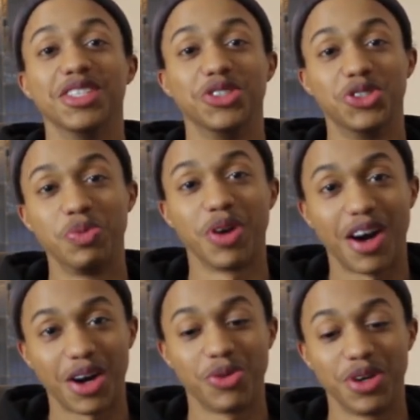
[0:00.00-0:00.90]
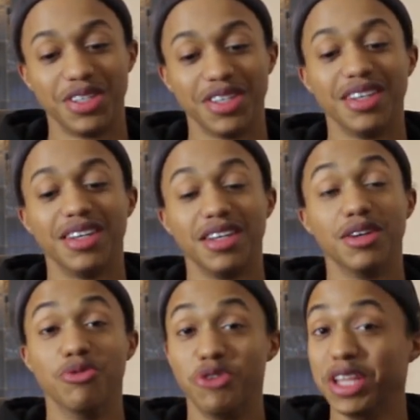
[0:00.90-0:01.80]
Super awkward,
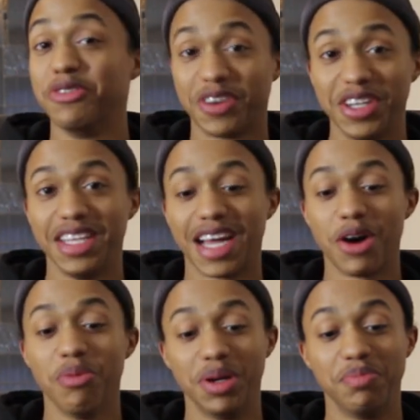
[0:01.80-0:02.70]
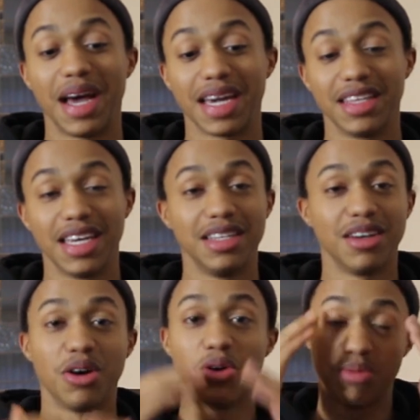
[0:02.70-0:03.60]
really funny now, but back
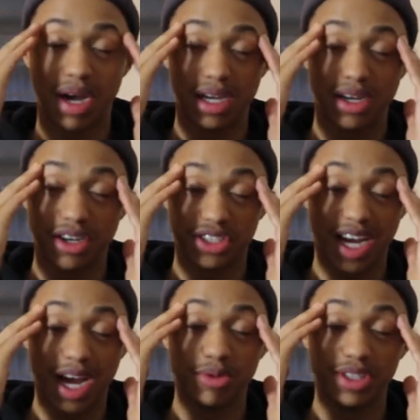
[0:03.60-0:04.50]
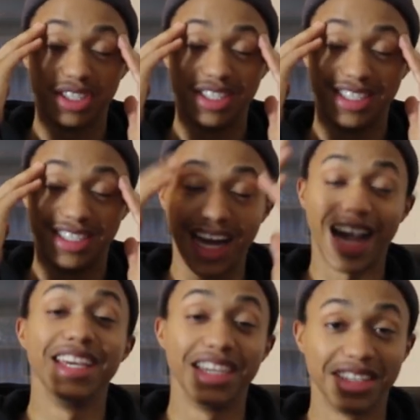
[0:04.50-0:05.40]
then, oh my gosh, I was
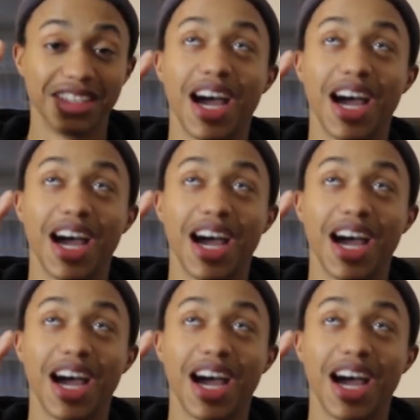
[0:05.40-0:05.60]
dying.